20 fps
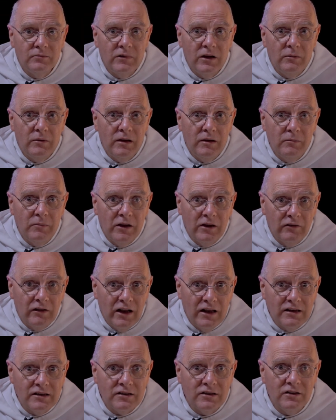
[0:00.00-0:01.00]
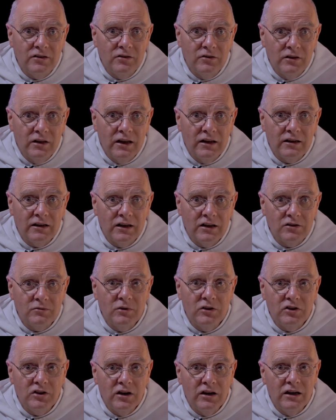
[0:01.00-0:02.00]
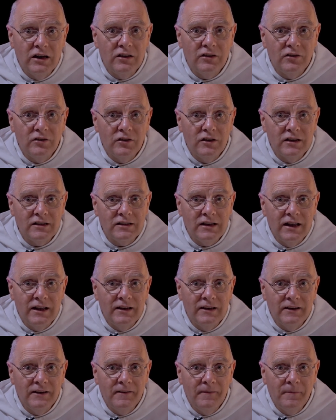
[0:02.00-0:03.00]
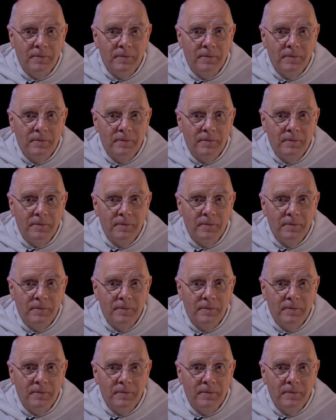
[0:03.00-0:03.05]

May we be graced to do that as we journey through this Lent,